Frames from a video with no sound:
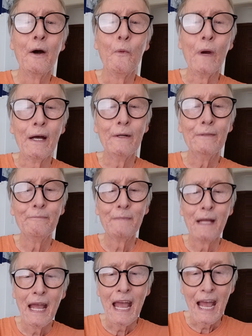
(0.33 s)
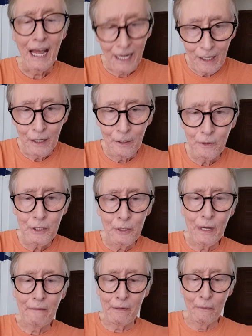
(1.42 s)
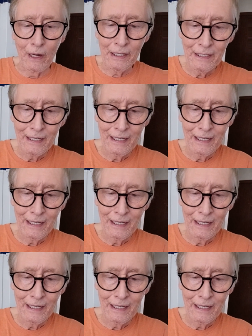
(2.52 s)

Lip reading: Well, hello to everyone.